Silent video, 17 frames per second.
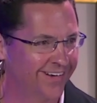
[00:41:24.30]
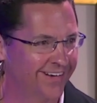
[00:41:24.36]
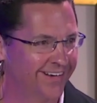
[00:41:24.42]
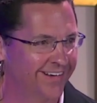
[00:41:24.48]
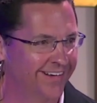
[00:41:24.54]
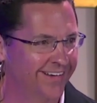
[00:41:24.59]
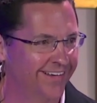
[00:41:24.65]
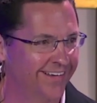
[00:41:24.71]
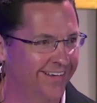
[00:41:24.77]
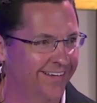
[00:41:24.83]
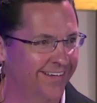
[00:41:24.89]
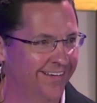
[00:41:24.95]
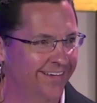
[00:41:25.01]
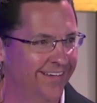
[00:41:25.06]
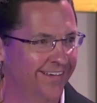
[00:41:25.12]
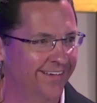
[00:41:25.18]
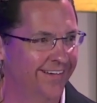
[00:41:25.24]

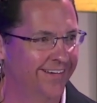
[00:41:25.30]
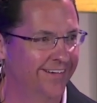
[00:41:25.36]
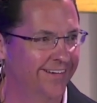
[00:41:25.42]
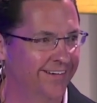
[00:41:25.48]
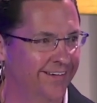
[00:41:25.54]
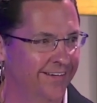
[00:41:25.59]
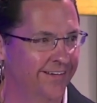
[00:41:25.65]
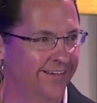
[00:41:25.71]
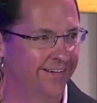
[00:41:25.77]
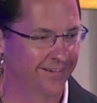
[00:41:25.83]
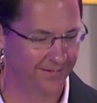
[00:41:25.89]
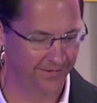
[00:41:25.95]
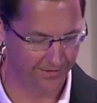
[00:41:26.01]
(no one is talking)